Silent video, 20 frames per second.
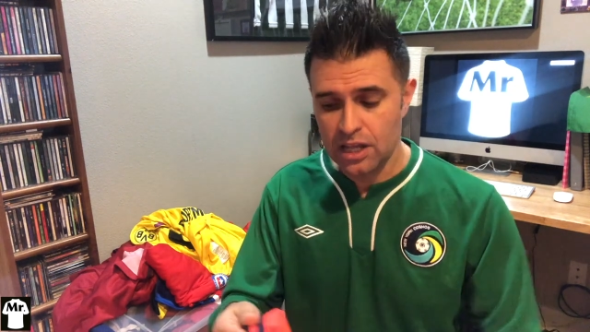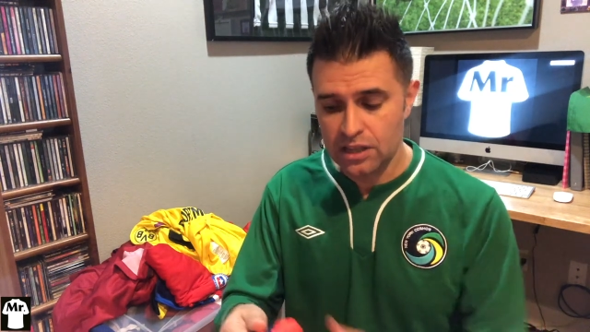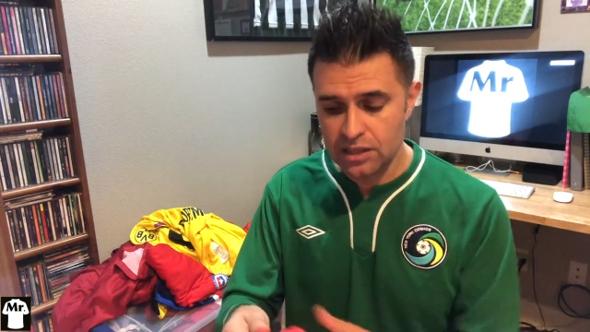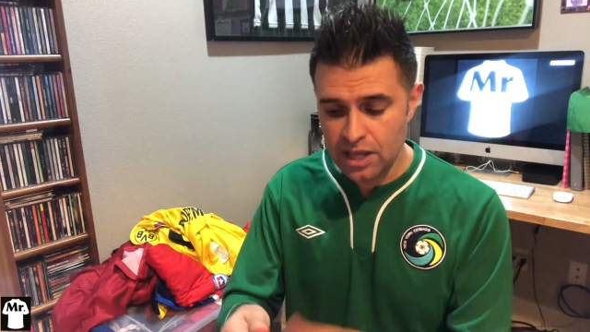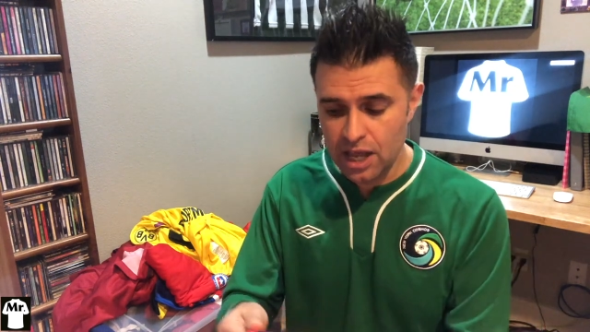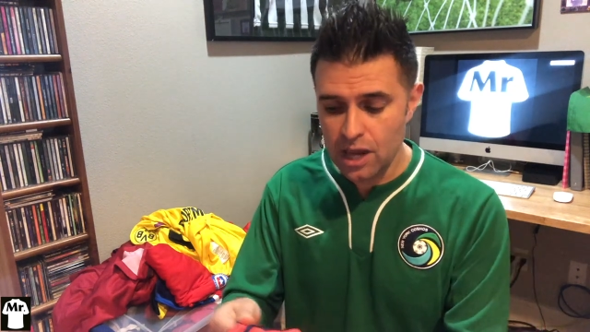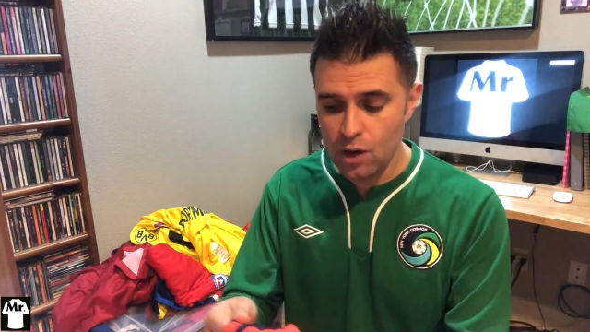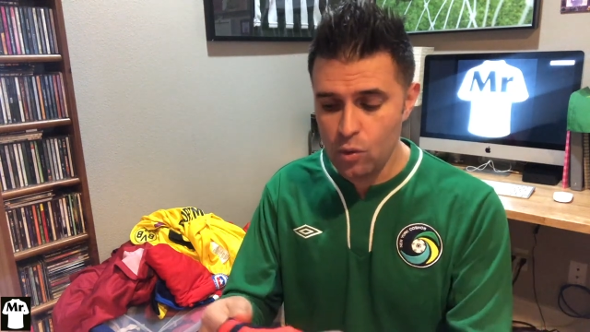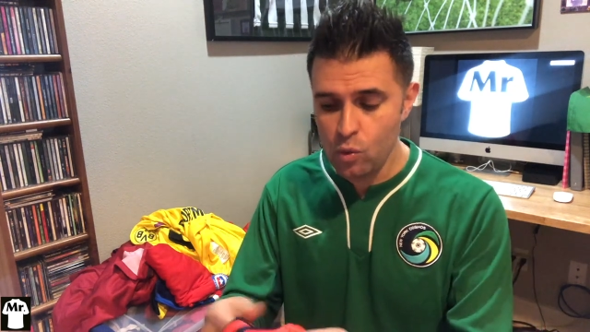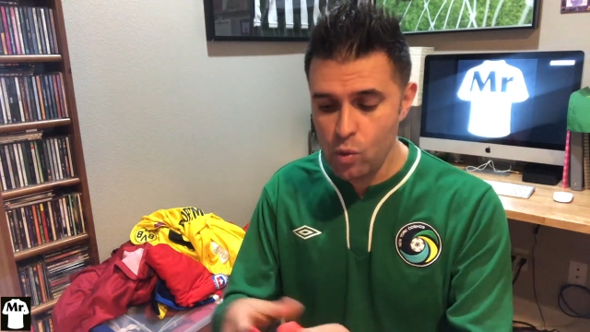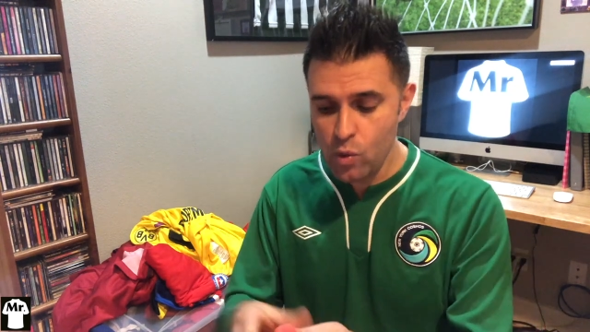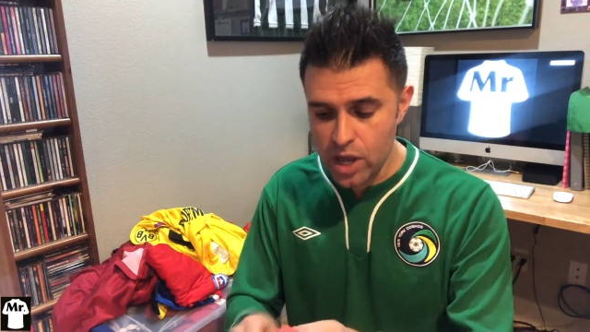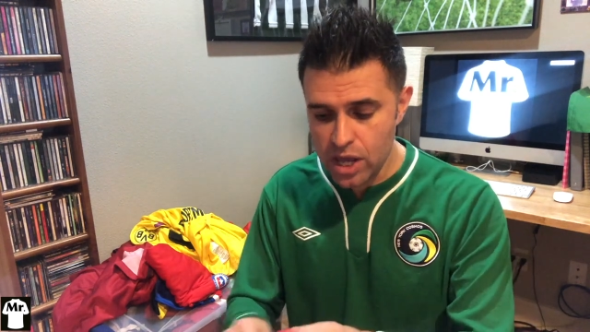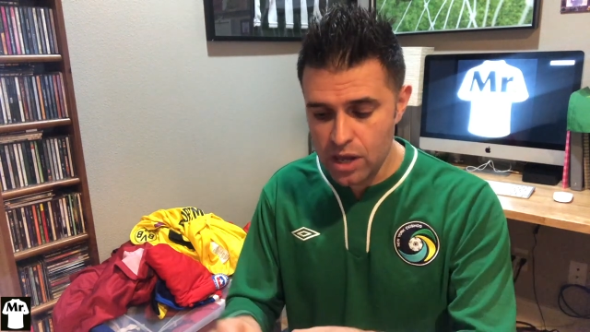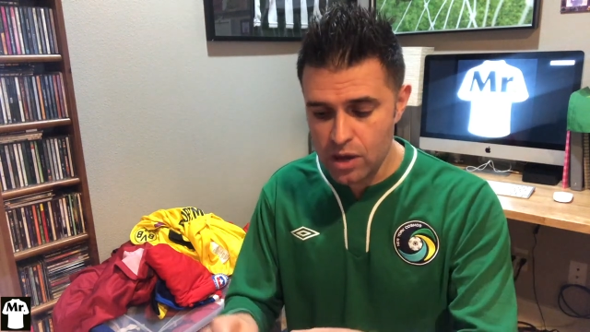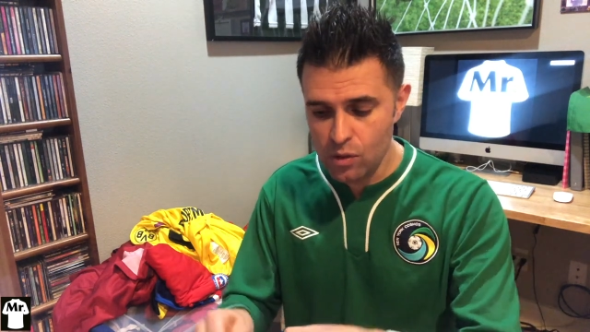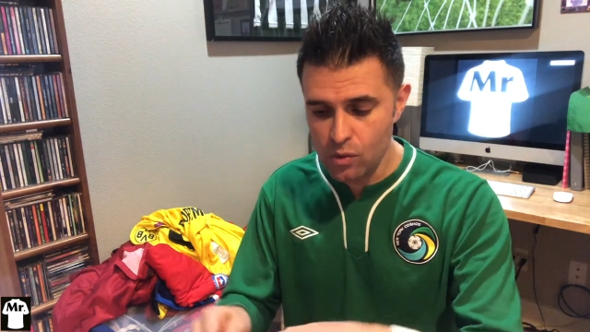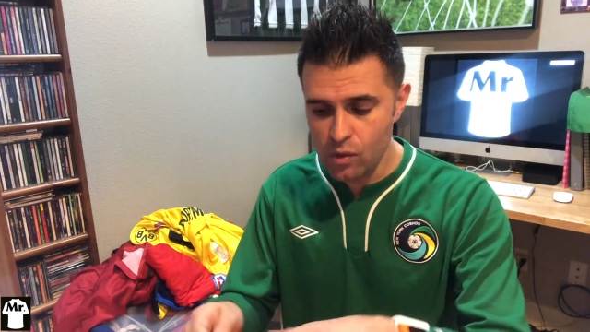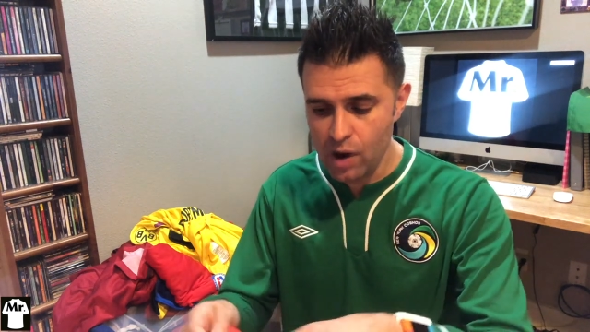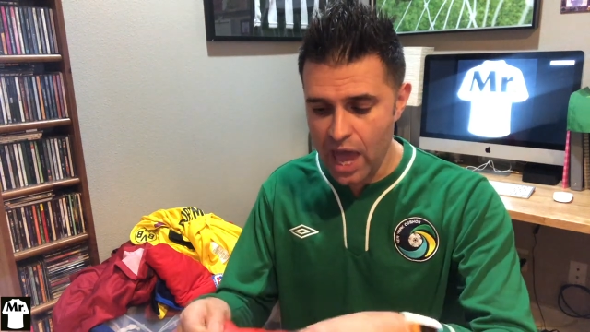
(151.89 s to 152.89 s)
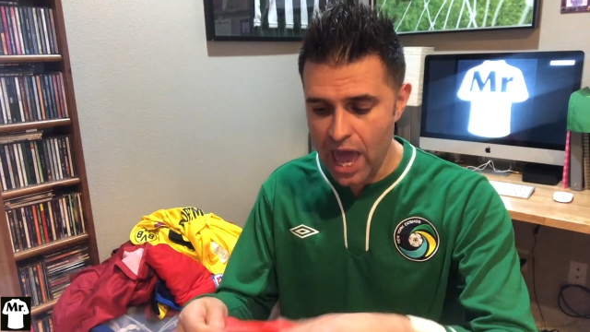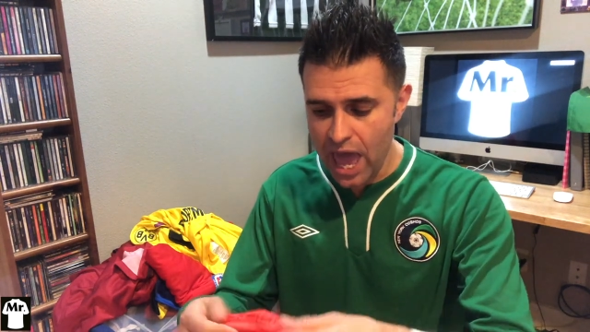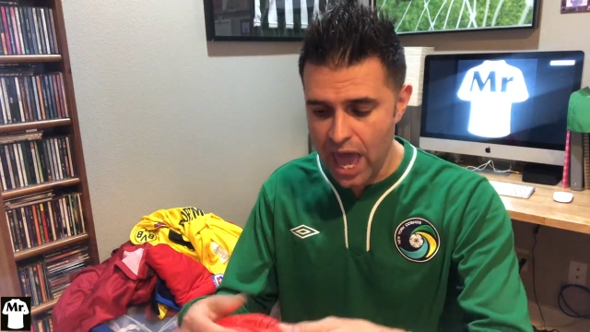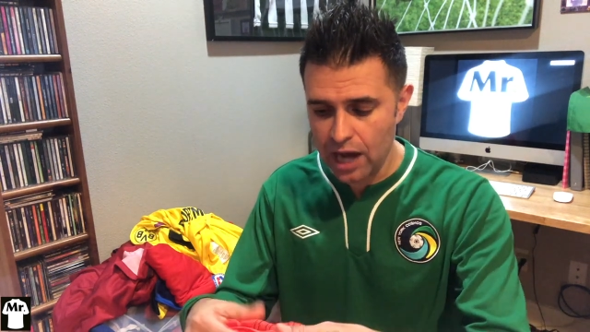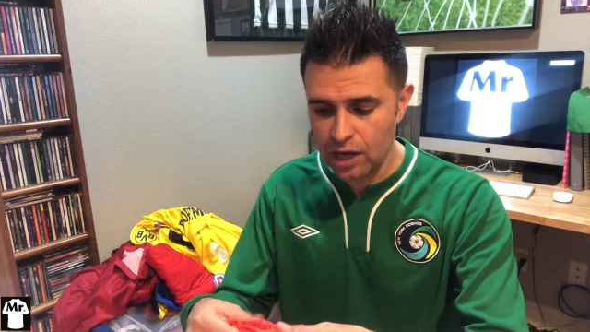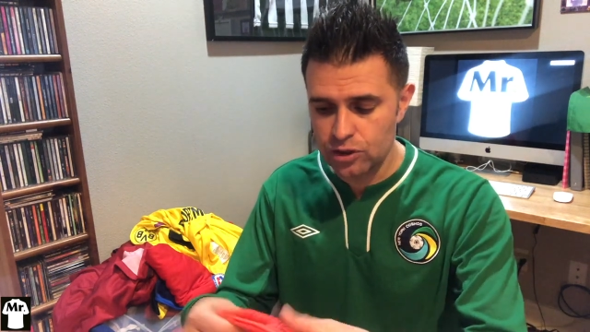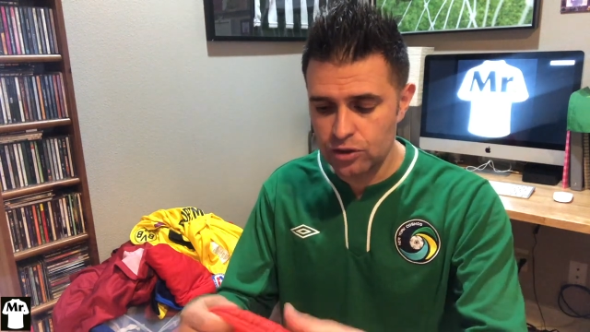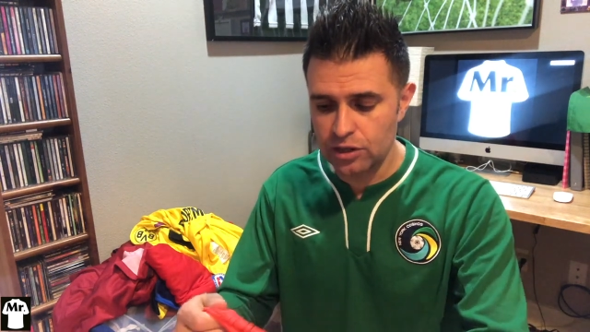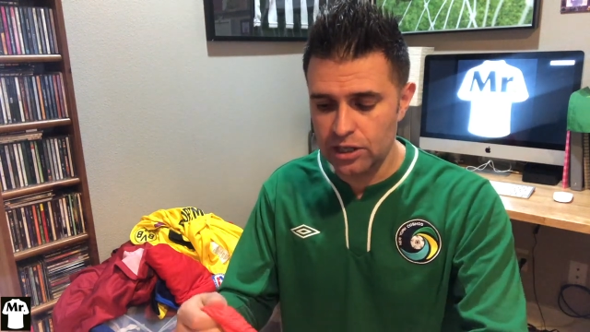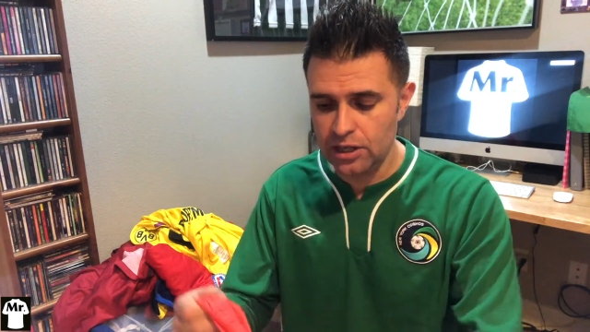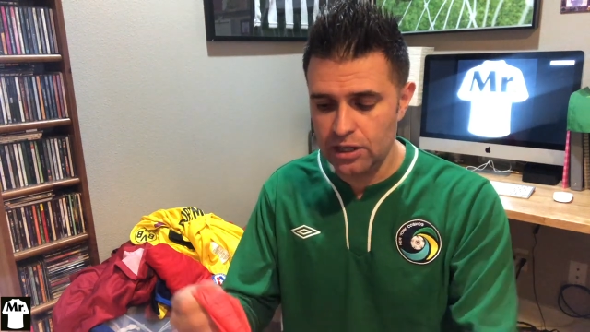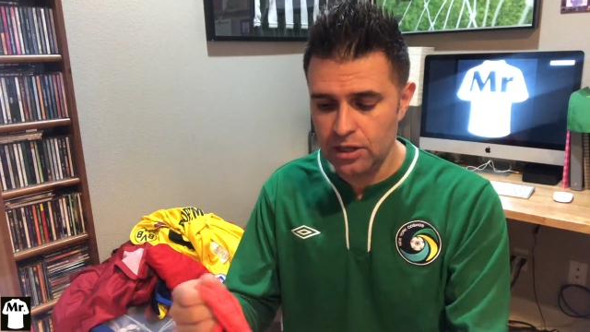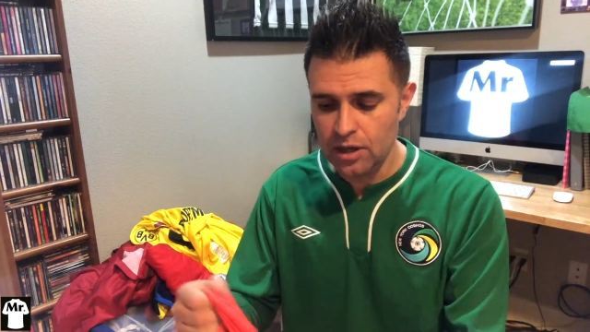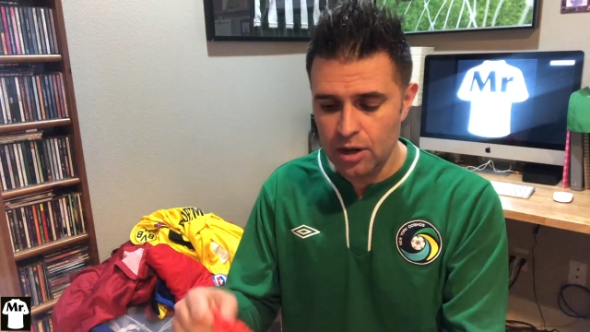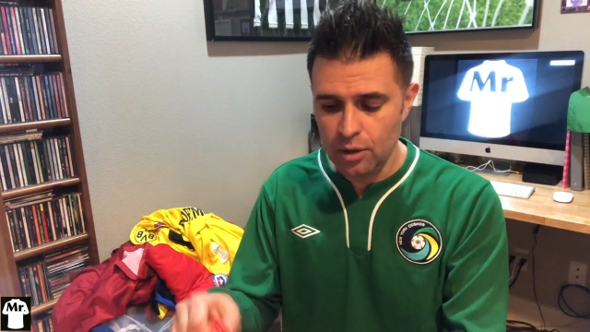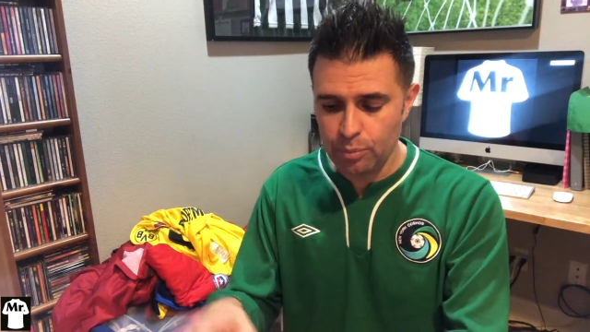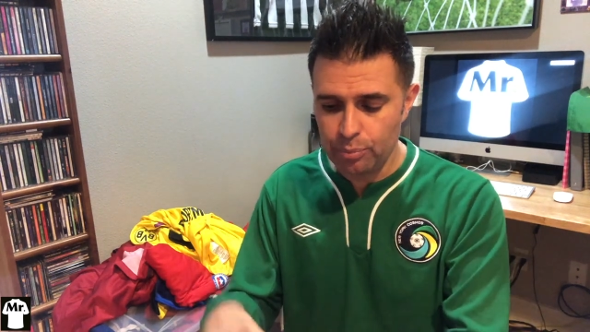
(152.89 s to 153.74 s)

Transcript: they will actually